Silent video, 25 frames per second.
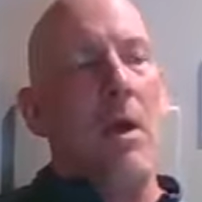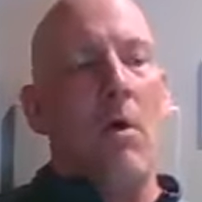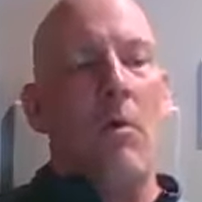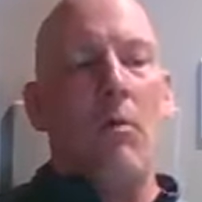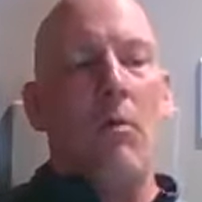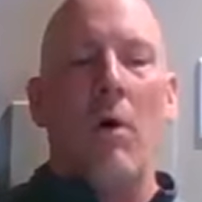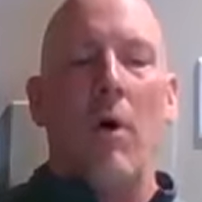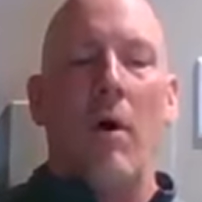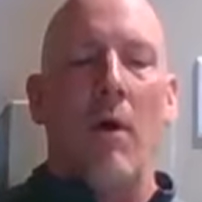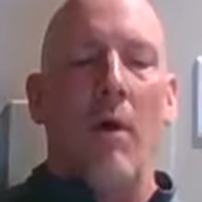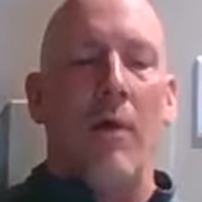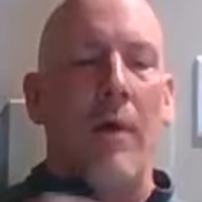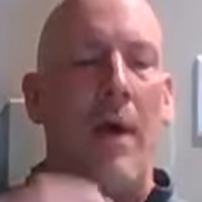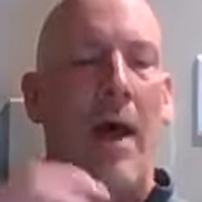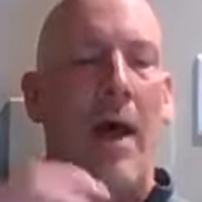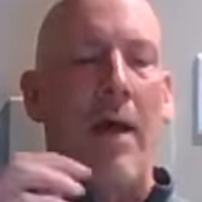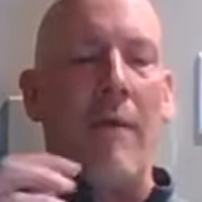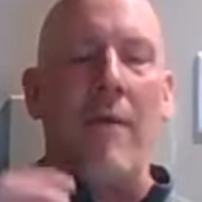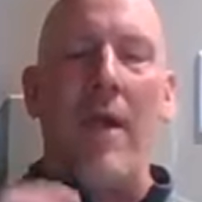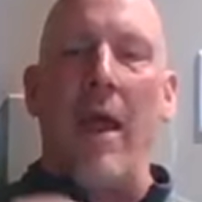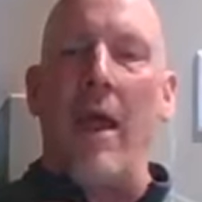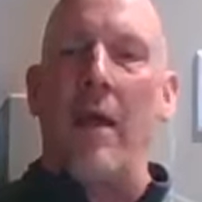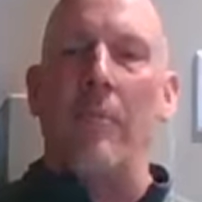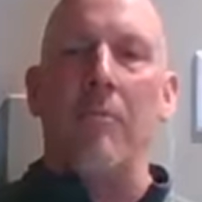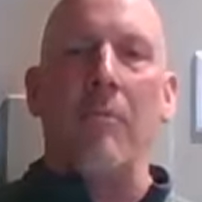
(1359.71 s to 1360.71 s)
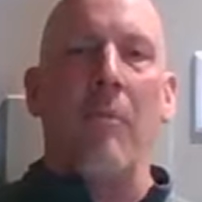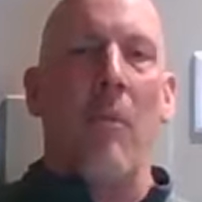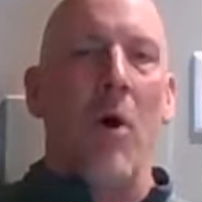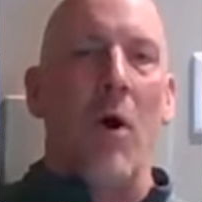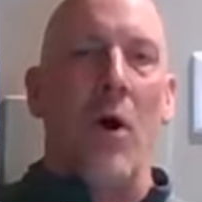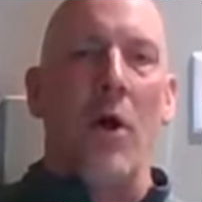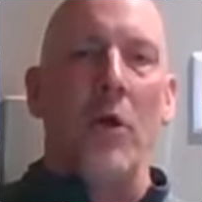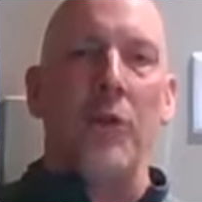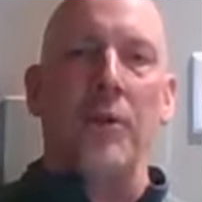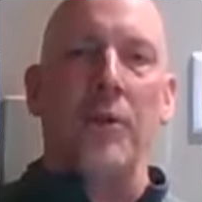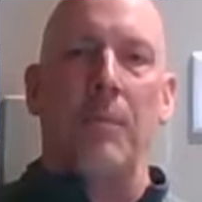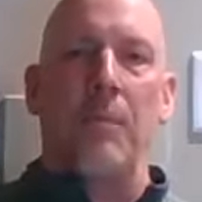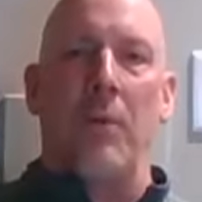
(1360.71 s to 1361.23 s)
well i've had
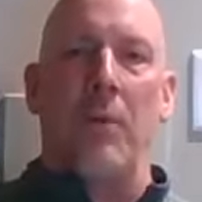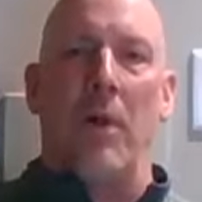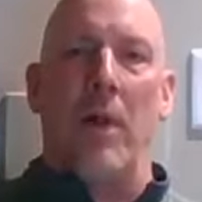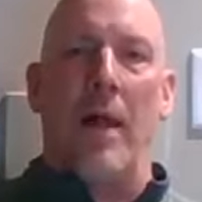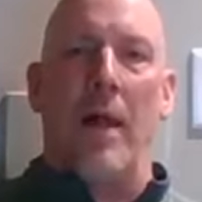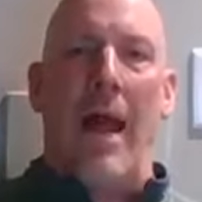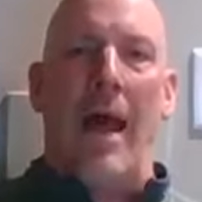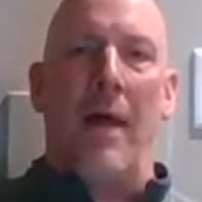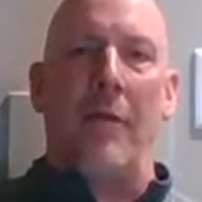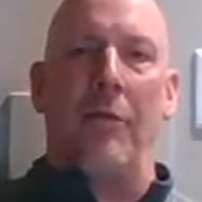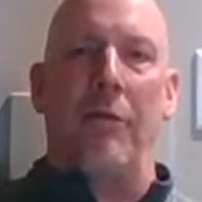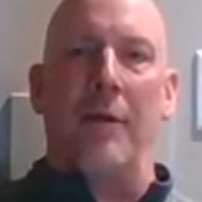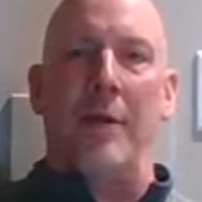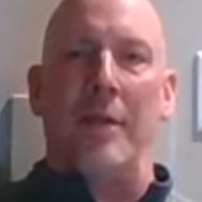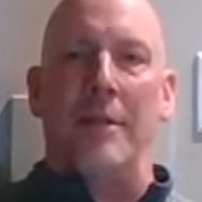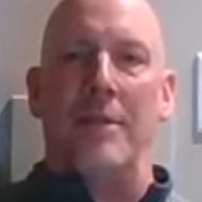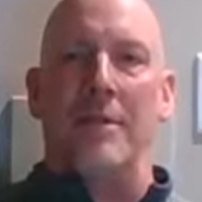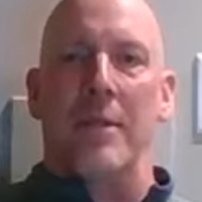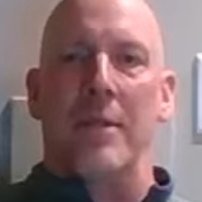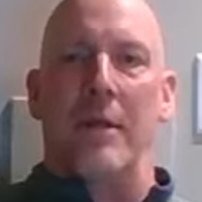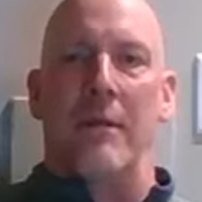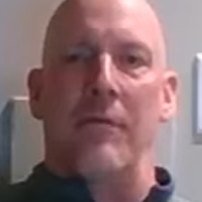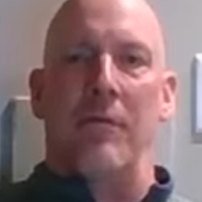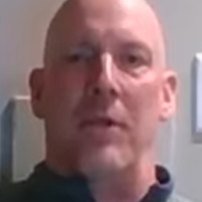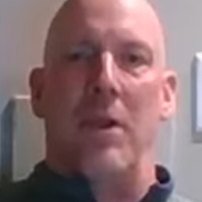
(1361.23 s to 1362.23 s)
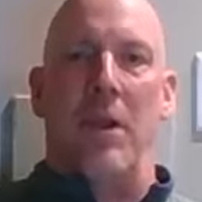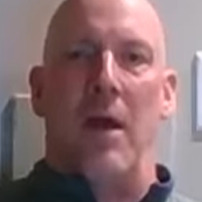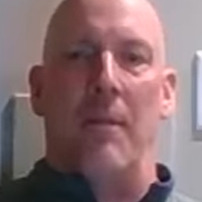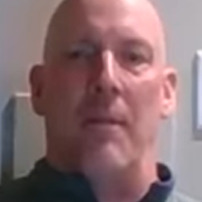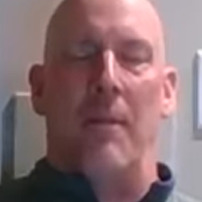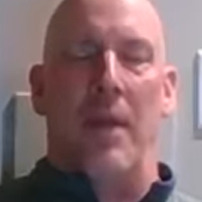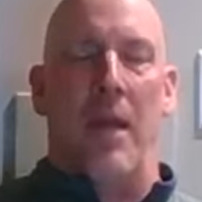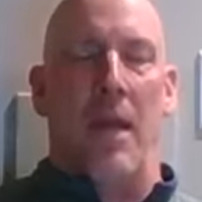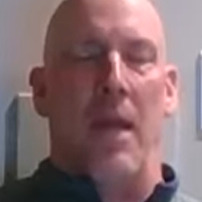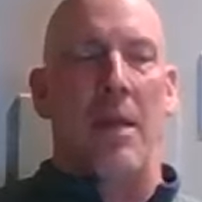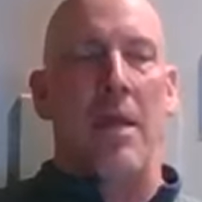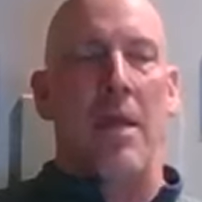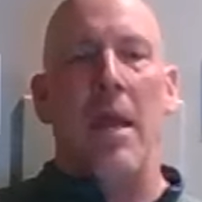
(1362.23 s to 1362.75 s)
multiple athletes that have come
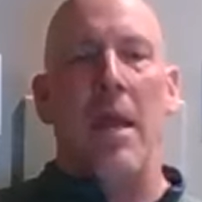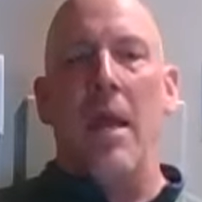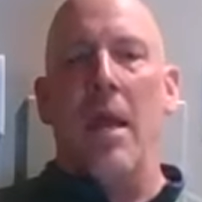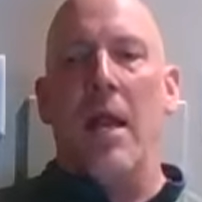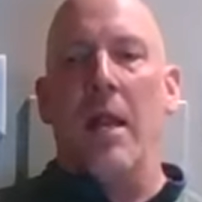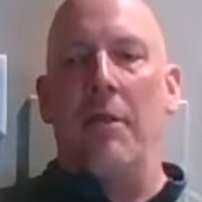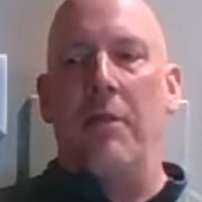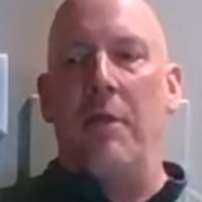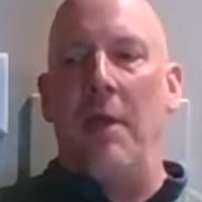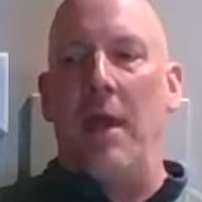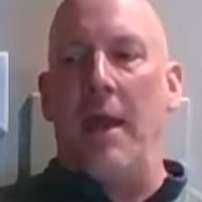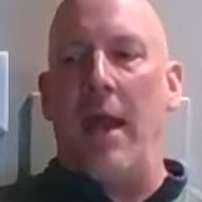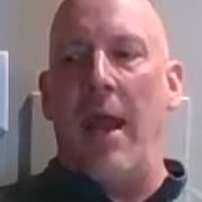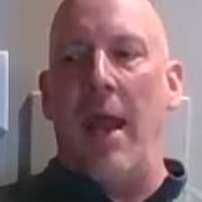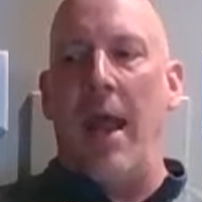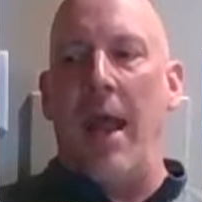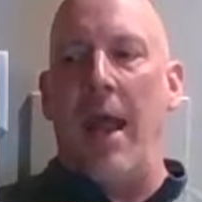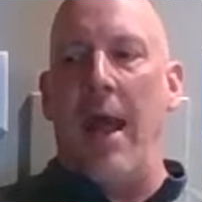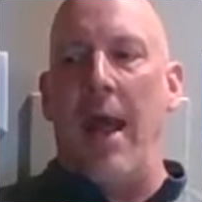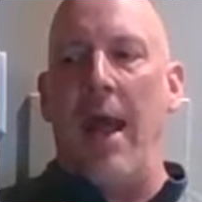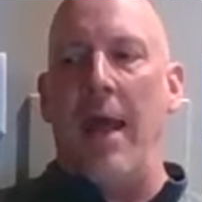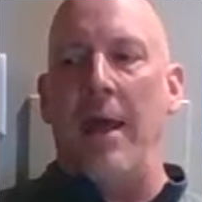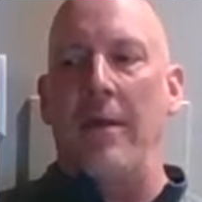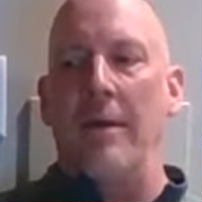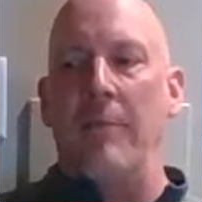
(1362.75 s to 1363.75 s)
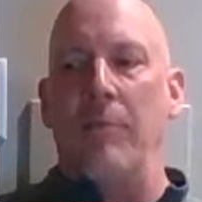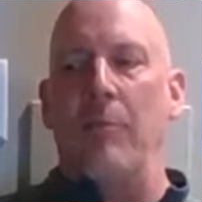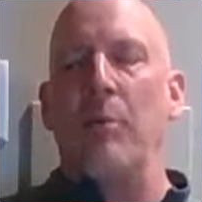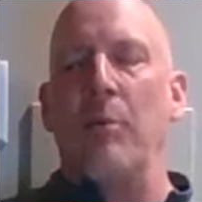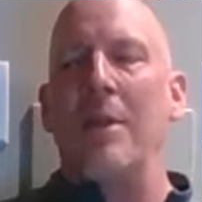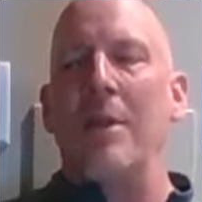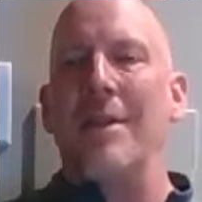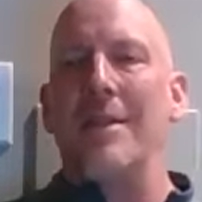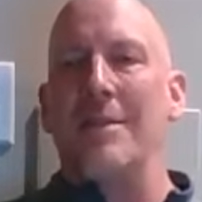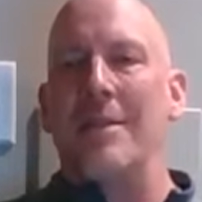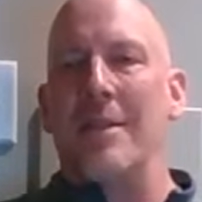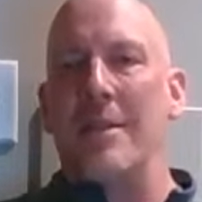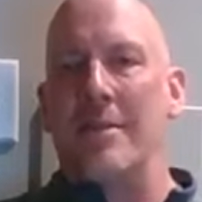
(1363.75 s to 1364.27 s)
in that had
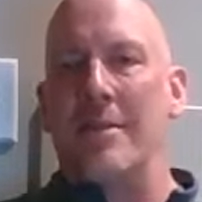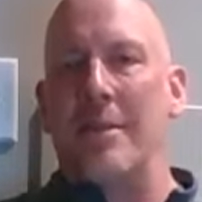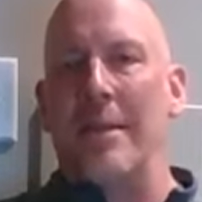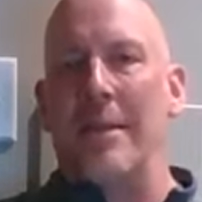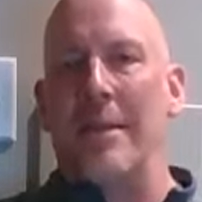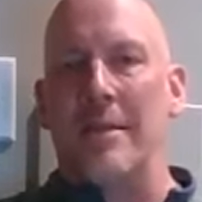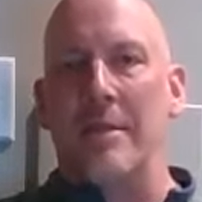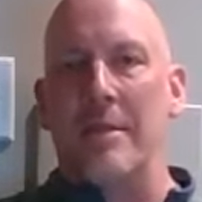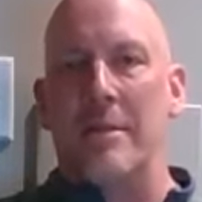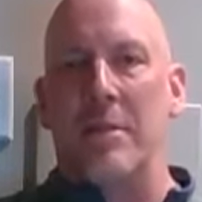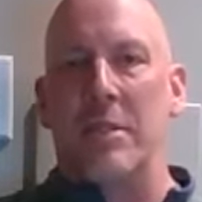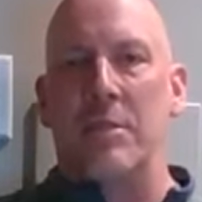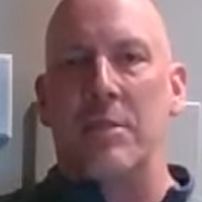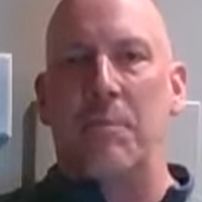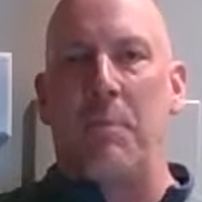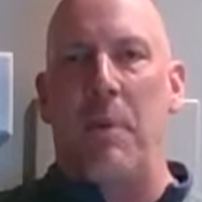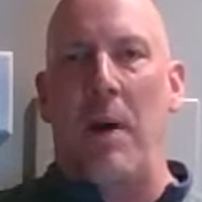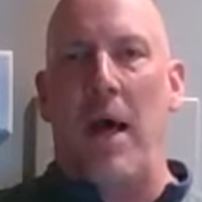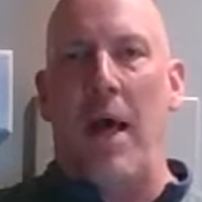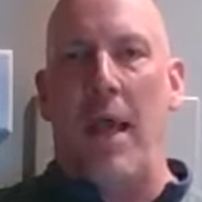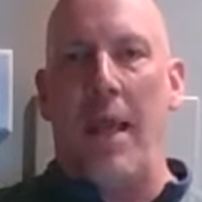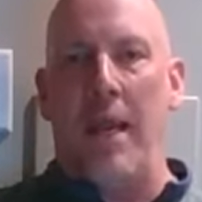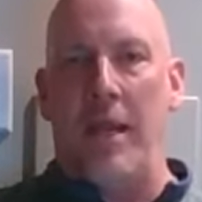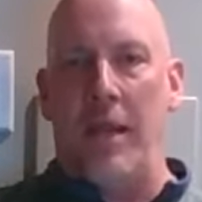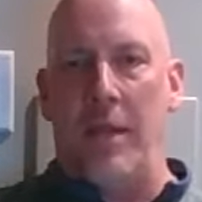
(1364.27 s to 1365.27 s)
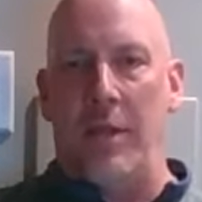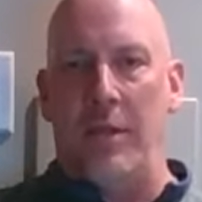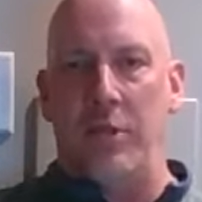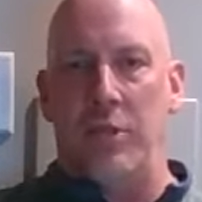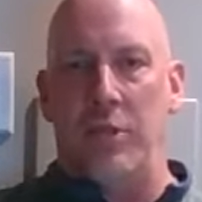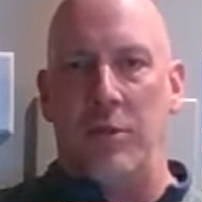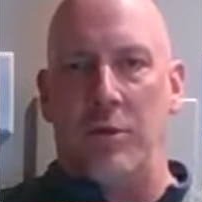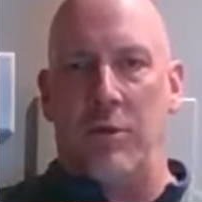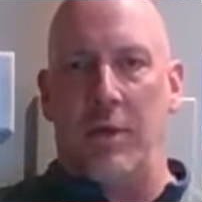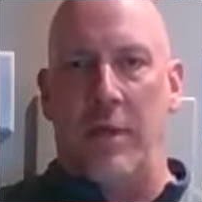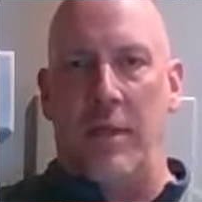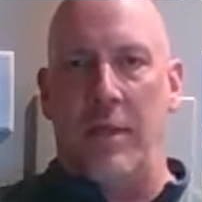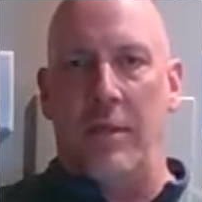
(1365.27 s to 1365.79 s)
pre-existing spine
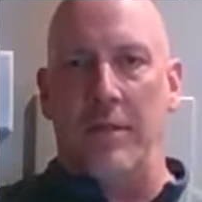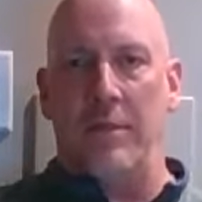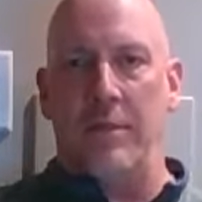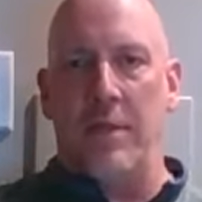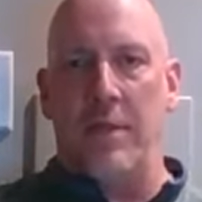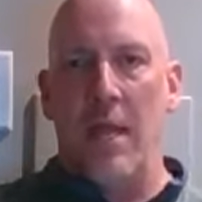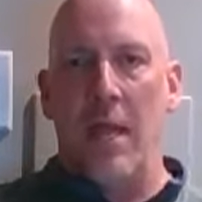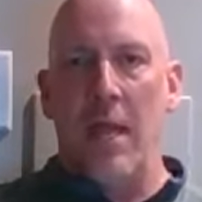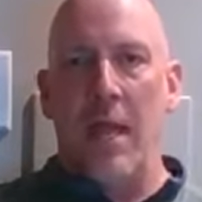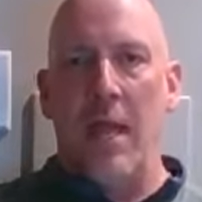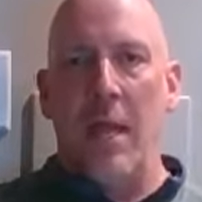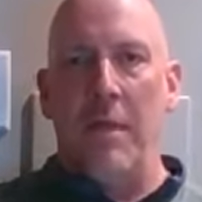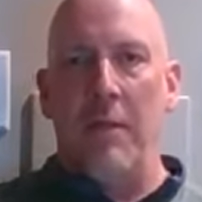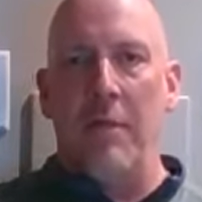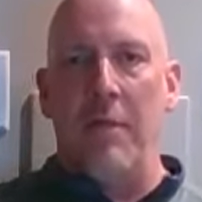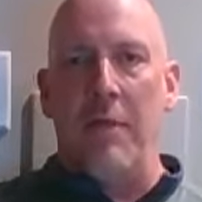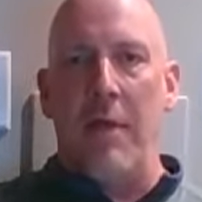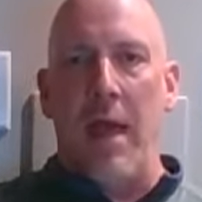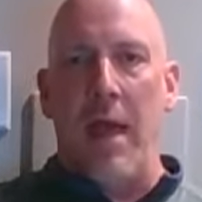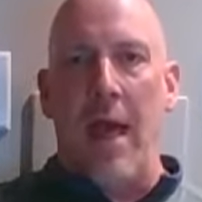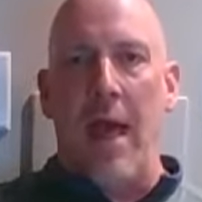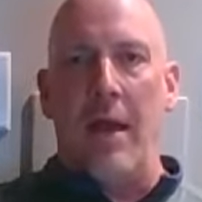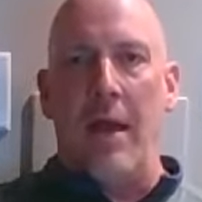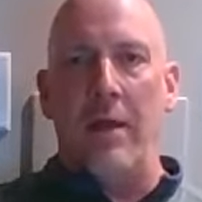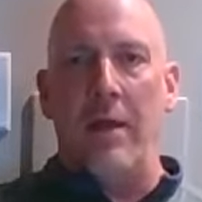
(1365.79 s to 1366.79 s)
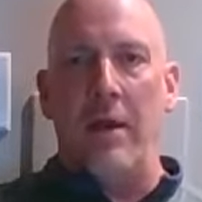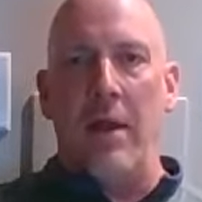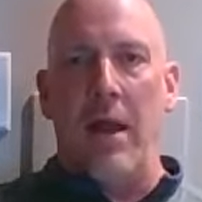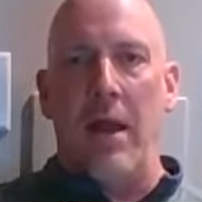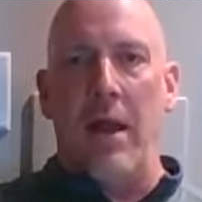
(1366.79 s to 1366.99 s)
injuries that